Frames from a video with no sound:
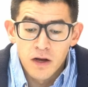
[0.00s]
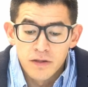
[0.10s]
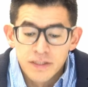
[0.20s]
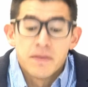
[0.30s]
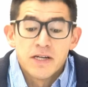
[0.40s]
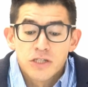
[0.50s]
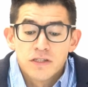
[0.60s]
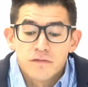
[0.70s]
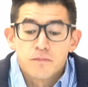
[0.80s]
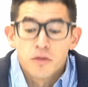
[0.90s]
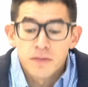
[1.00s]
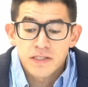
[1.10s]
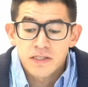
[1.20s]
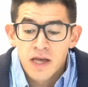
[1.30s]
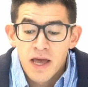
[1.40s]
of dimensions of
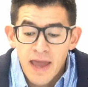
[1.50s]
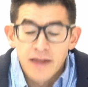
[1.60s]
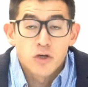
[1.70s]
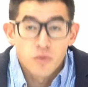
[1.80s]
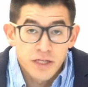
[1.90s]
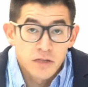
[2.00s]
purpose and